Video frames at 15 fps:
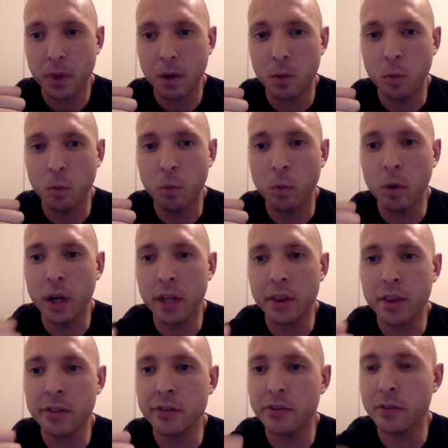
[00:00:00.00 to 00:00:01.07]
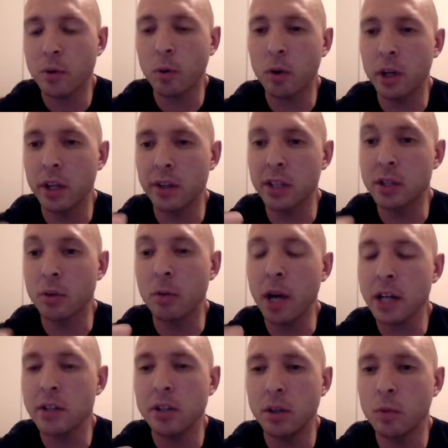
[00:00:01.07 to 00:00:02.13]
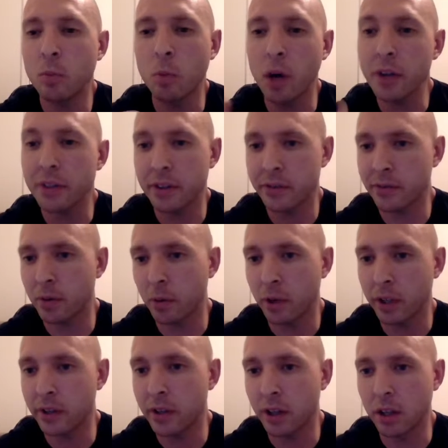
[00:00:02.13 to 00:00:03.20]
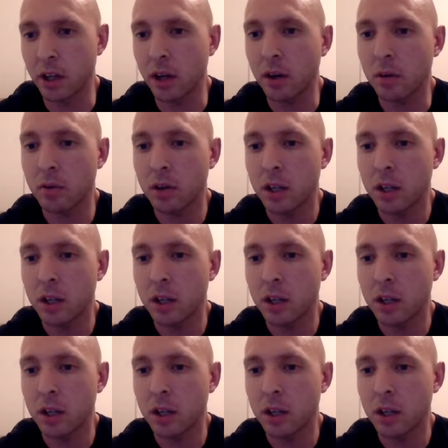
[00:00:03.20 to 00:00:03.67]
what the direction you want the story to go.